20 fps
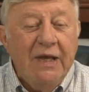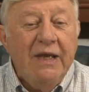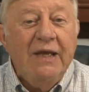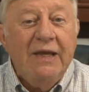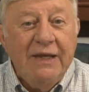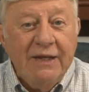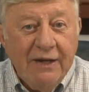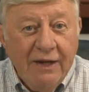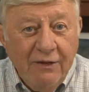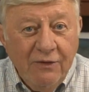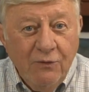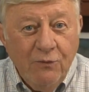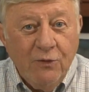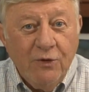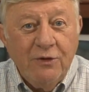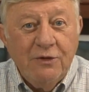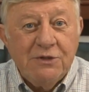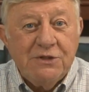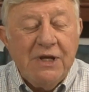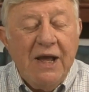In other
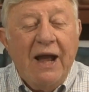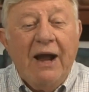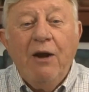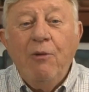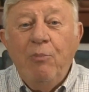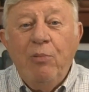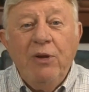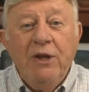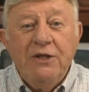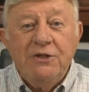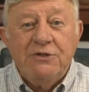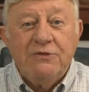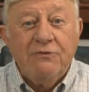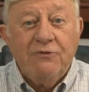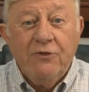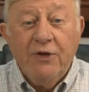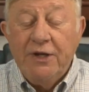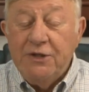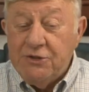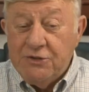words, our place of
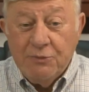grace,